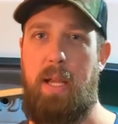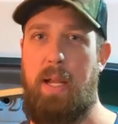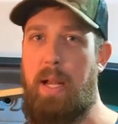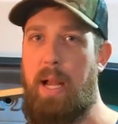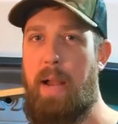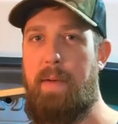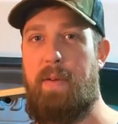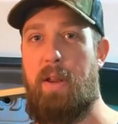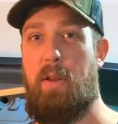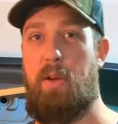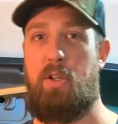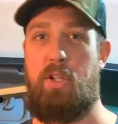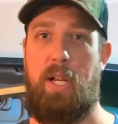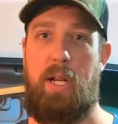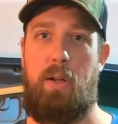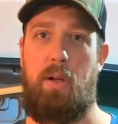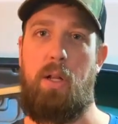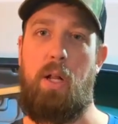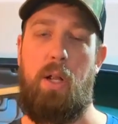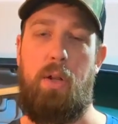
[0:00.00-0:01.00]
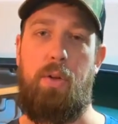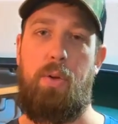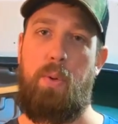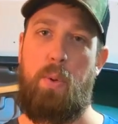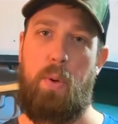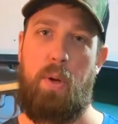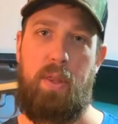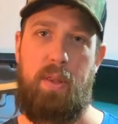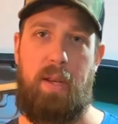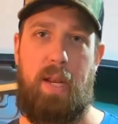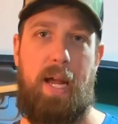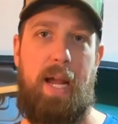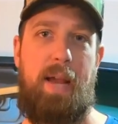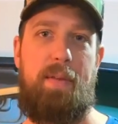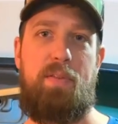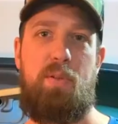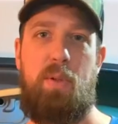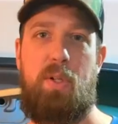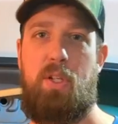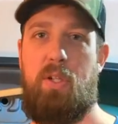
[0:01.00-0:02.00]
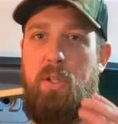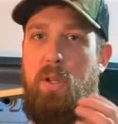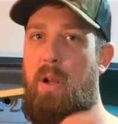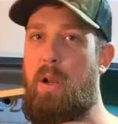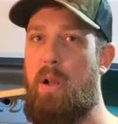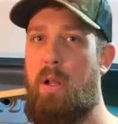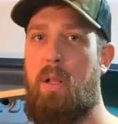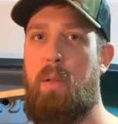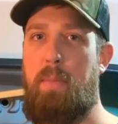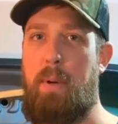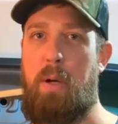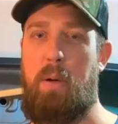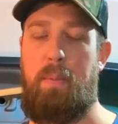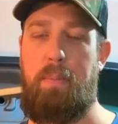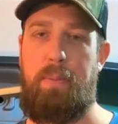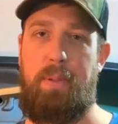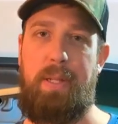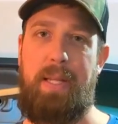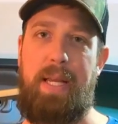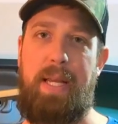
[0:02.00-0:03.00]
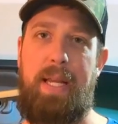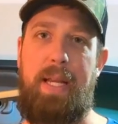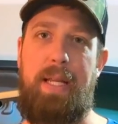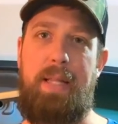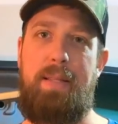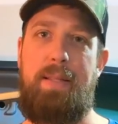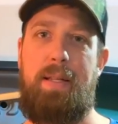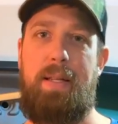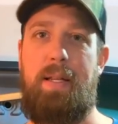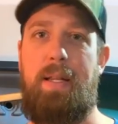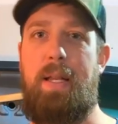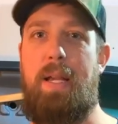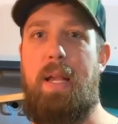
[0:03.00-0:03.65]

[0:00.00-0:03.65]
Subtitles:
I have another channel called North Knives, which is all about blades and